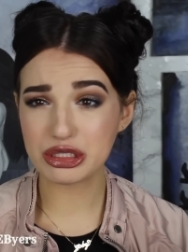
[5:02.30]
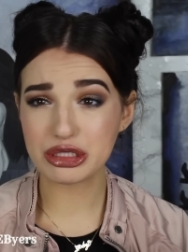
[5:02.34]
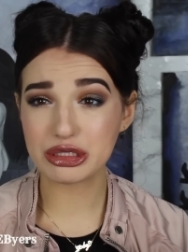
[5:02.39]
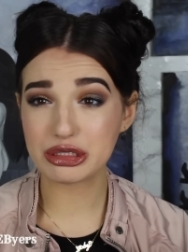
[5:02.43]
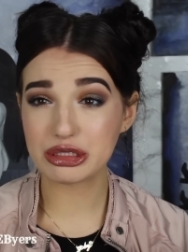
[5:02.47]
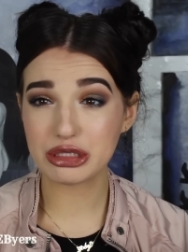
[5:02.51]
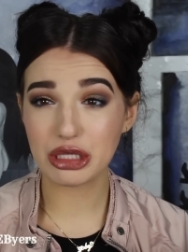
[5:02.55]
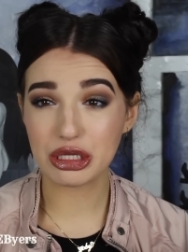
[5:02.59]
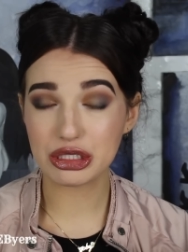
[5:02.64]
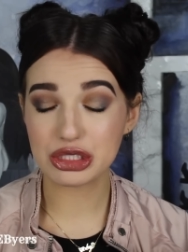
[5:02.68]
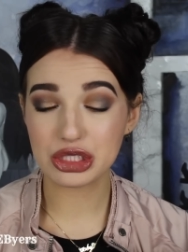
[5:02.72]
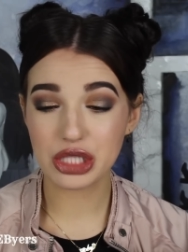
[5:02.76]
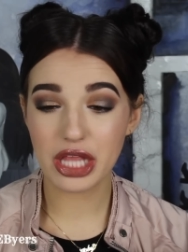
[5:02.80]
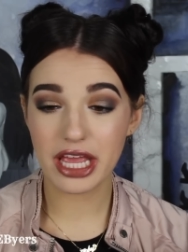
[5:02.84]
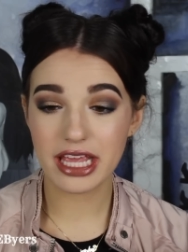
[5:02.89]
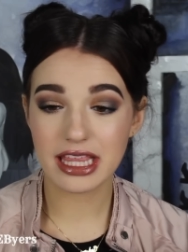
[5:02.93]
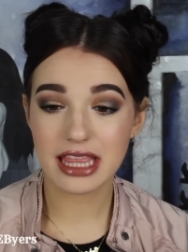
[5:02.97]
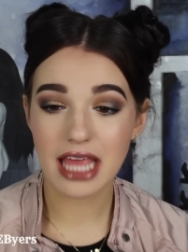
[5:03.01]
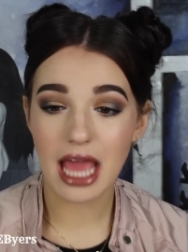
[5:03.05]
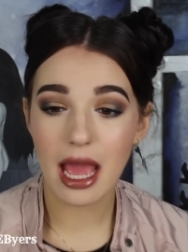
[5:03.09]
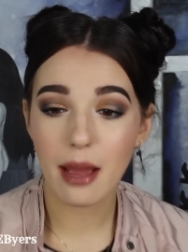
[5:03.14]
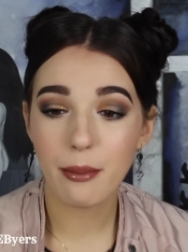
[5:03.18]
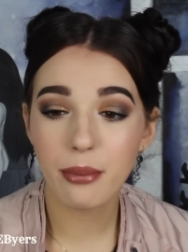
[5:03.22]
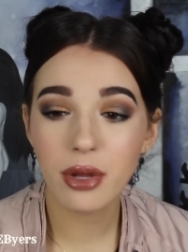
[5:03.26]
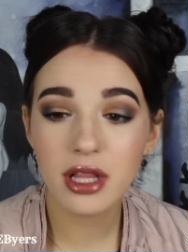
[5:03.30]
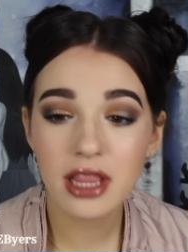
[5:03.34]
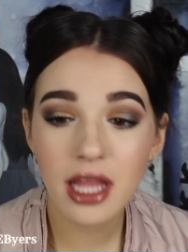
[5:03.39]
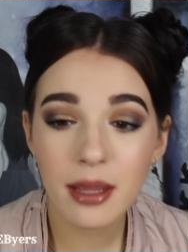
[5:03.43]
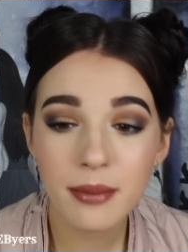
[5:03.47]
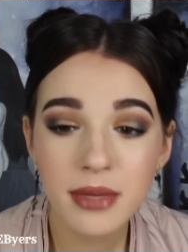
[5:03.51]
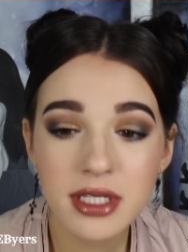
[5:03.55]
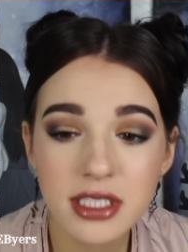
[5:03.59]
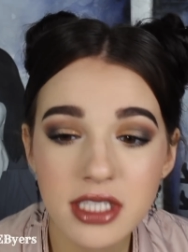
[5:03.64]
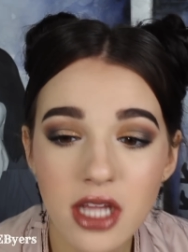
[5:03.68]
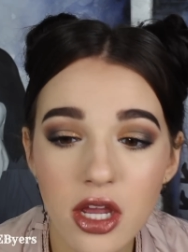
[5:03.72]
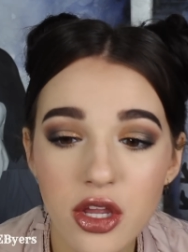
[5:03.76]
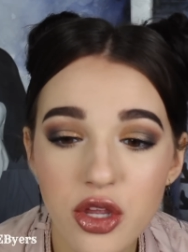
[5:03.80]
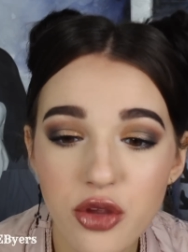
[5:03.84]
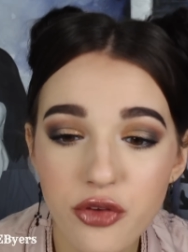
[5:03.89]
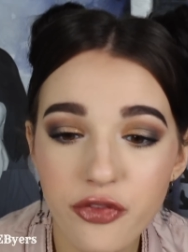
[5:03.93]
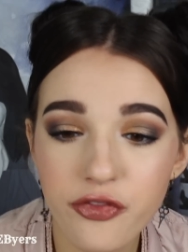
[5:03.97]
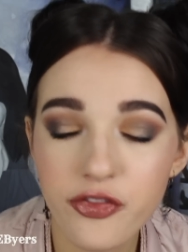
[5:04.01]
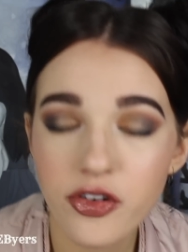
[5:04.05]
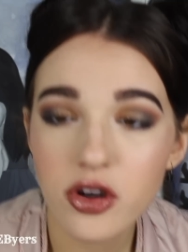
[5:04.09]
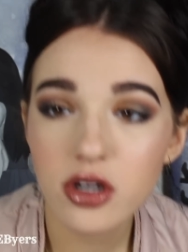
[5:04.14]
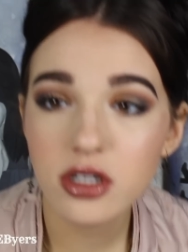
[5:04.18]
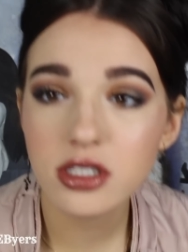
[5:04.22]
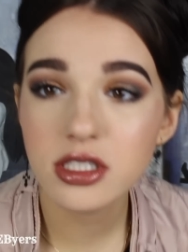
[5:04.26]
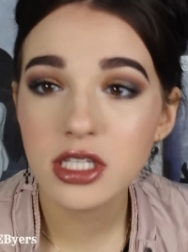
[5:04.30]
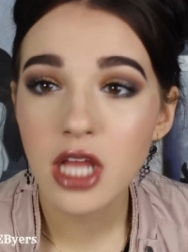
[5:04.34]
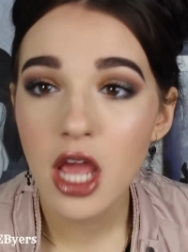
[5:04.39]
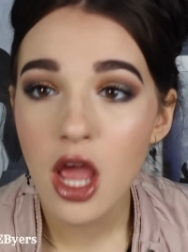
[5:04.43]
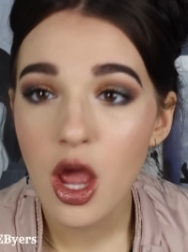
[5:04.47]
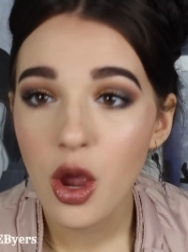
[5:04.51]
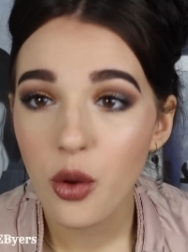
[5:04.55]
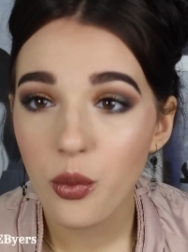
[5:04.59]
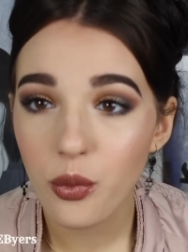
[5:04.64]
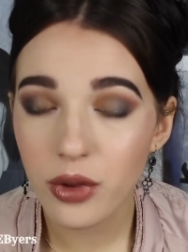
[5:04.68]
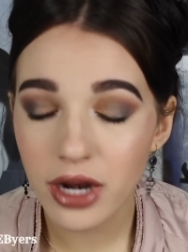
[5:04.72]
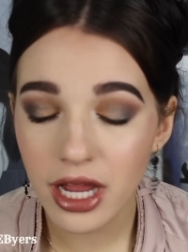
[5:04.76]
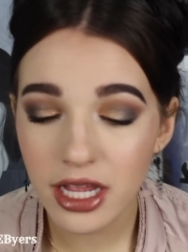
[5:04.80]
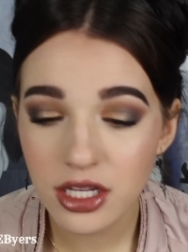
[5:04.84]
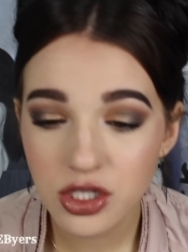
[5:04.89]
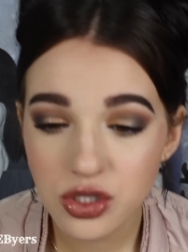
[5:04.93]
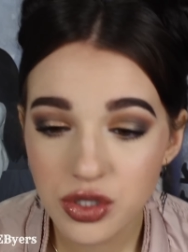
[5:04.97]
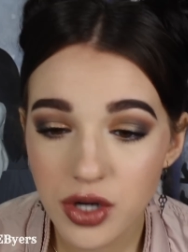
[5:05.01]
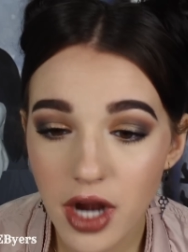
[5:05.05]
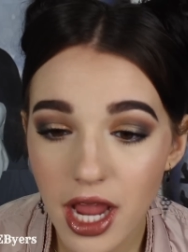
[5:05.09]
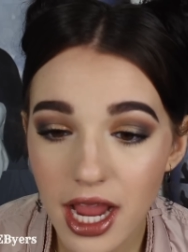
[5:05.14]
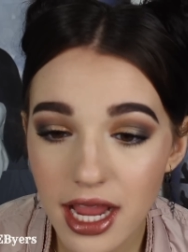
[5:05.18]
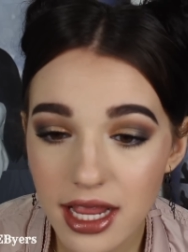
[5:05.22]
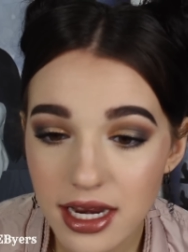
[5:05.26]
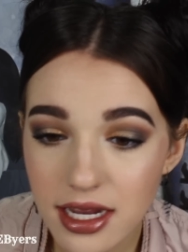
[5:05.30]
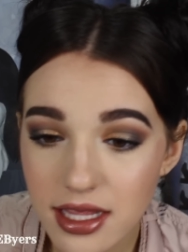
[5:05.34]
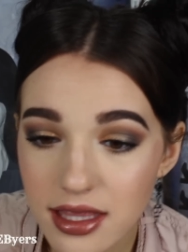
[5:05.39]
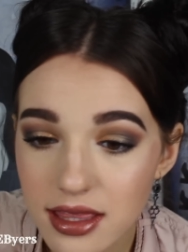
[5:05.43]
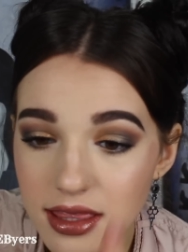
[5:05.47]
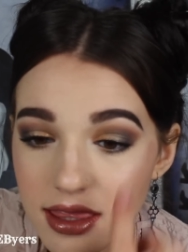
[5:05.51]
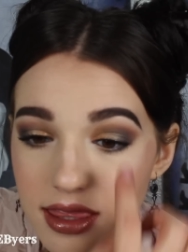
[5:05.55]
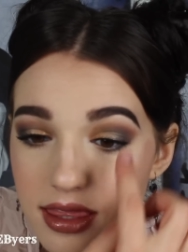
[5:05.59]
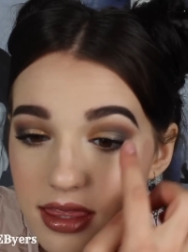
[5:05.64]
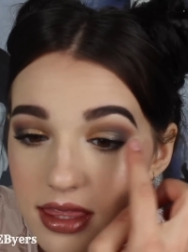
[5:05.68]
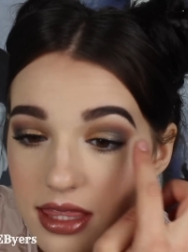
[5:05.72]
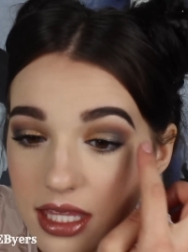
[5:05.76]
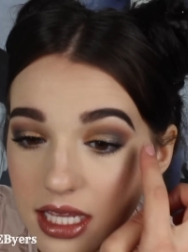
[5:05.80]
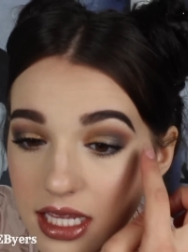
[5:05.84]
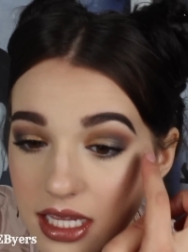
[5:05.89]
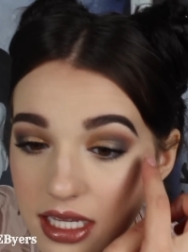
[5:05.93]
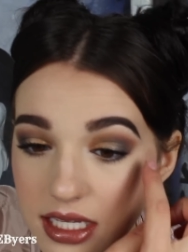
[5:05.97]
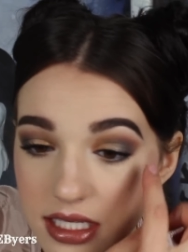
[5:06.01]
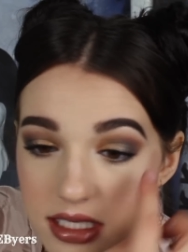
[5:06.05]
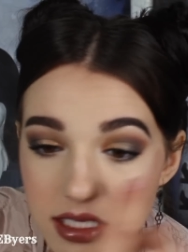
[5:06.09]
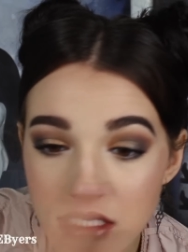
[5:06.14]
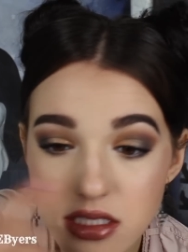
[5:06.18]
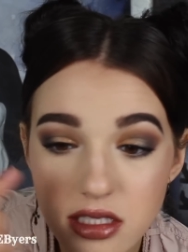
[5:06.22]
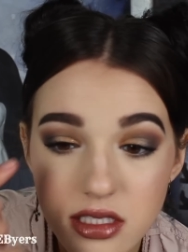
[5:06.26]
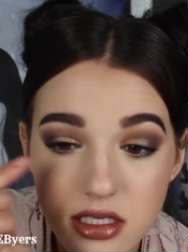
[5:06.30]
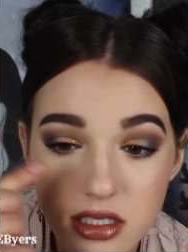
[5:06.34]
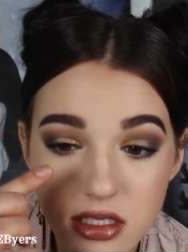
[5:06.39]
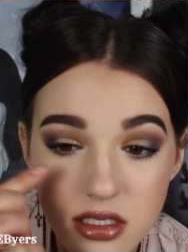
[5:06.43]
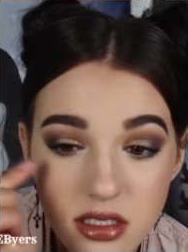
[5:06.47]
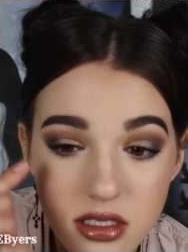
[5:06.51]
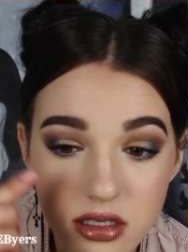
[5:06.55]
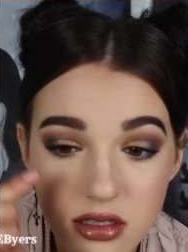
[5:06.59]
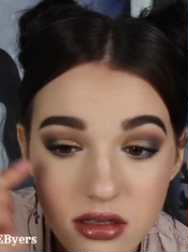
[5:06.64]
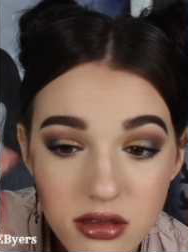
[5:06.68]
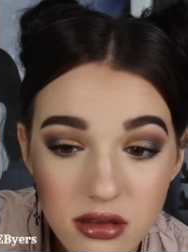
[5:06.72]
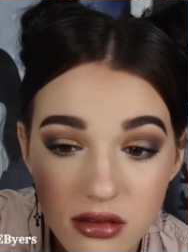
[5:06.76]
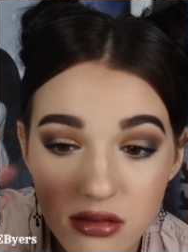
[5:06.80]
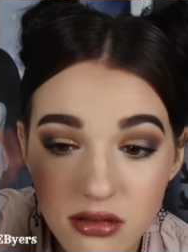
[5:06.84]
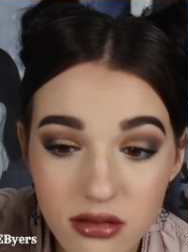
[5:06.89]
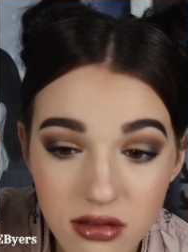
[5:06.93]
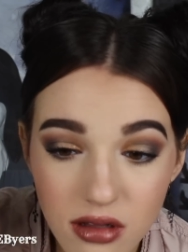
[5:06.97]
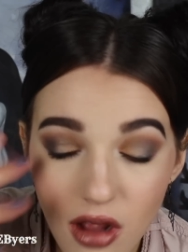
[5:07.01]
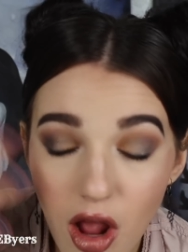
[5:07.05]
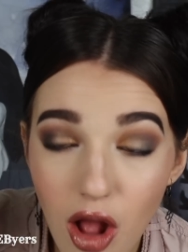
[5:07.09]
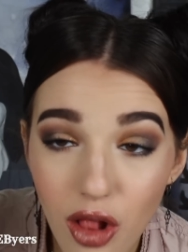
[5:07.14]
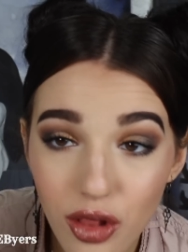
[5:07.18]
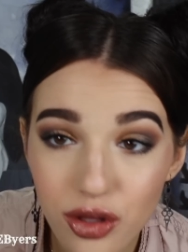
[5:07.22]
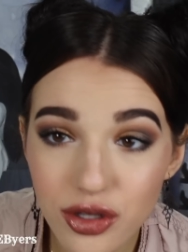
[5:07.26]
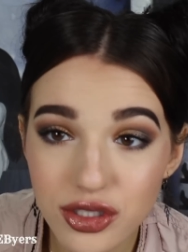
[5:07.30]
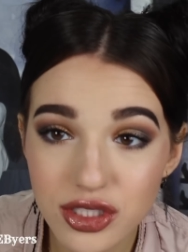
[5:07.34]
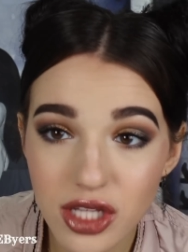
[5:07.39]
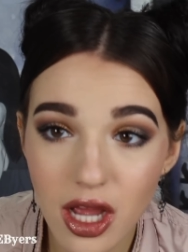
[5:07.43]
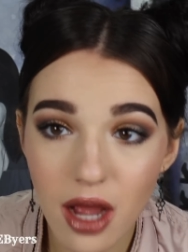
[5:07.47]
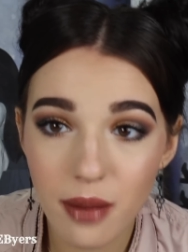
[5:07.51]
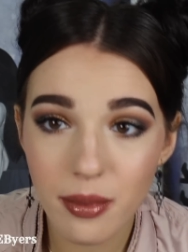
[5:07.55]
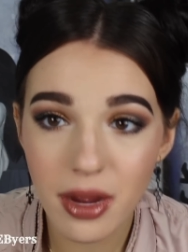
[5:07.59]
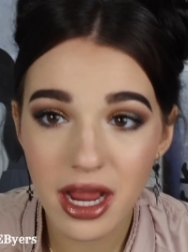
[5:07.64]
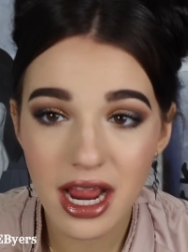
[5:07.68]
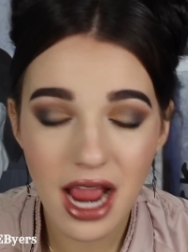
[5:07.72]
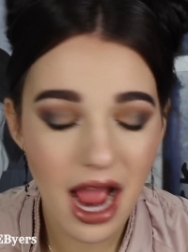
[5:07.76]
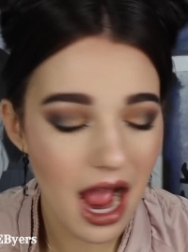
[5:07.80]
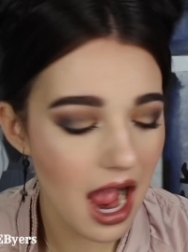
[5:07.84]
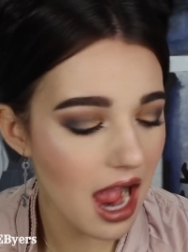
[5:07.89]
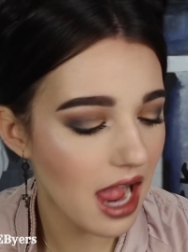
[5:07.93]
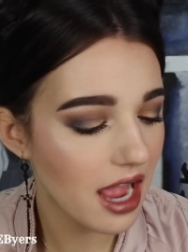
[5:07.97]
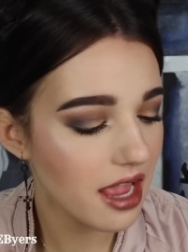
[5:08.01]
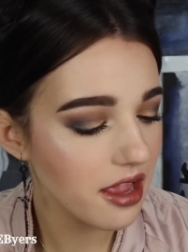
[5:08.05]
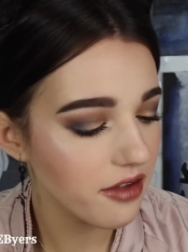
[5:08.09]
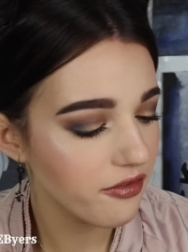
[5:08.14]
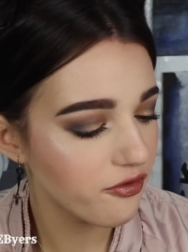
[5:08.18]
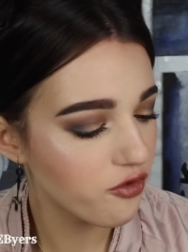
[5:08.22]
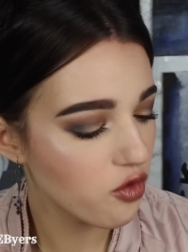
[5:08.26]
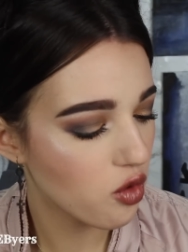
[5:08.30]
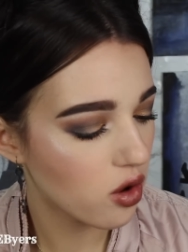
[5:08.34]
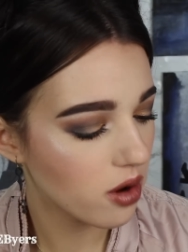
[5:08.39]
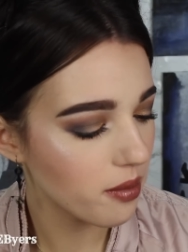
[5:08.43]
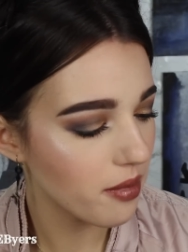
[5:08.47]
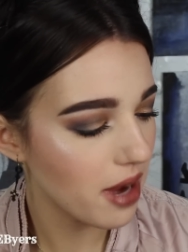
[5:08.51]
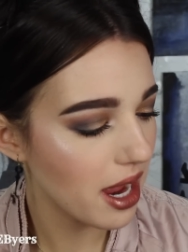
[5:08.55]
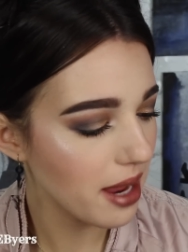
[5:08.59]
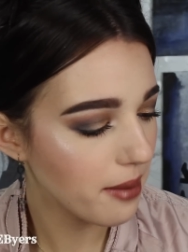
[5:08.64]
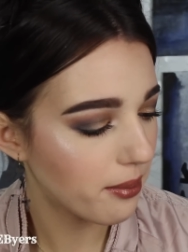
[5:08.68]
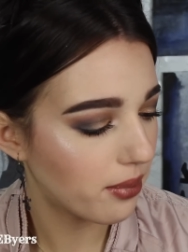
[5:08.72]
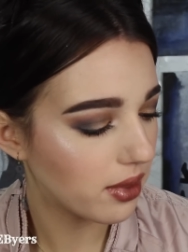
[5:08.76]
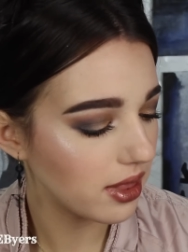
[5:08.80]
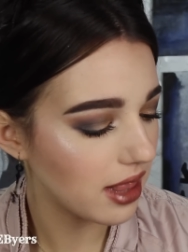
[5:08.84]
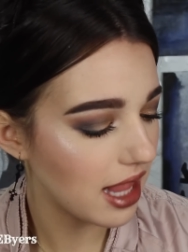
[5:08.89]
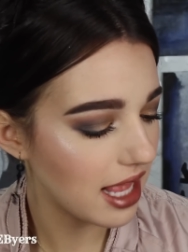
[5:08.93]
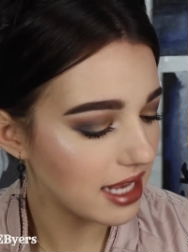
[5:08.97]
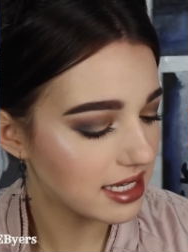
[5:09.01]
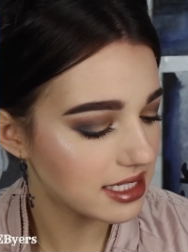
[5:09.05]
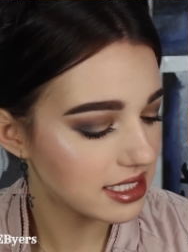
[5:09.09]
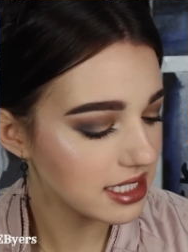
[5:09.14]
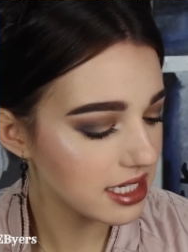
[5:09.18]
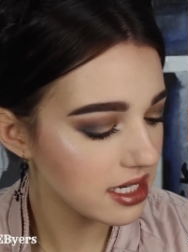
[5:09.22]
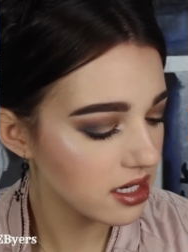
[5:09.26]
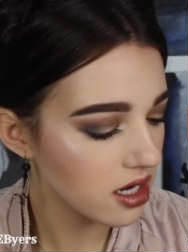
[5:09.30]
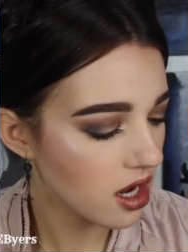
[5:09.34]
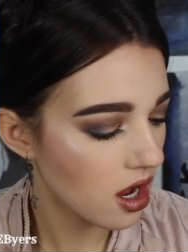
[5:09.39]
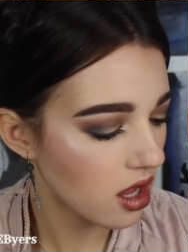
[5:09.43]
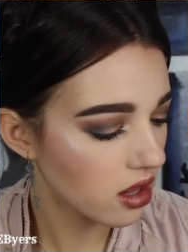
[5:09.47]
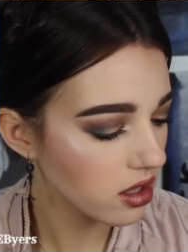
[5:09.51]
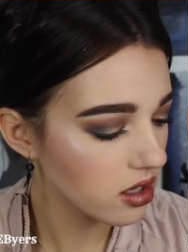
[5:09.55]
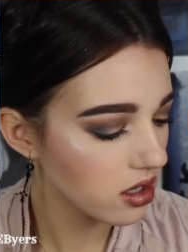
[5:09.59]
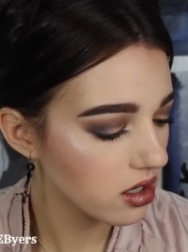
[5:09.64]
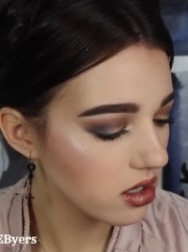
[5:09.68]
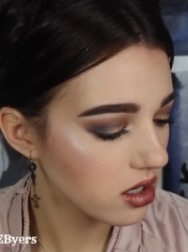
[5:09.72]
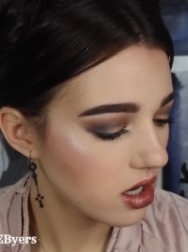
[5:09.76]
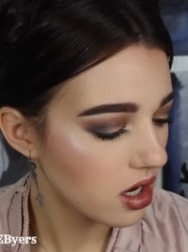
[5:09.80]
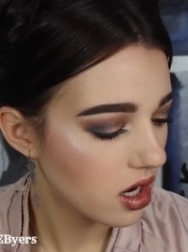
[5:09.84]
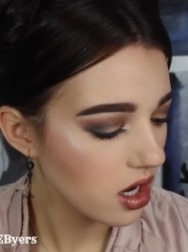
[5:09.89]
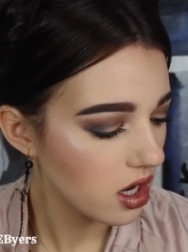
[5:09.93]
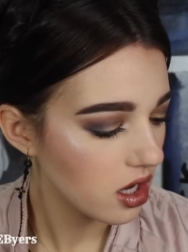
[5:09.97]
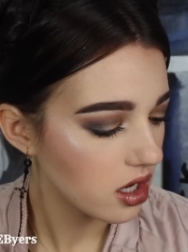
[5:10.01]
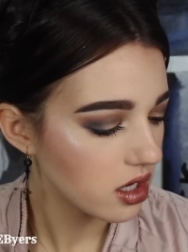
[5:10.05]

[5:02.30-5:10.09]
and such like that. But let me tell you first, when I tried these colors on my eye for my blending color,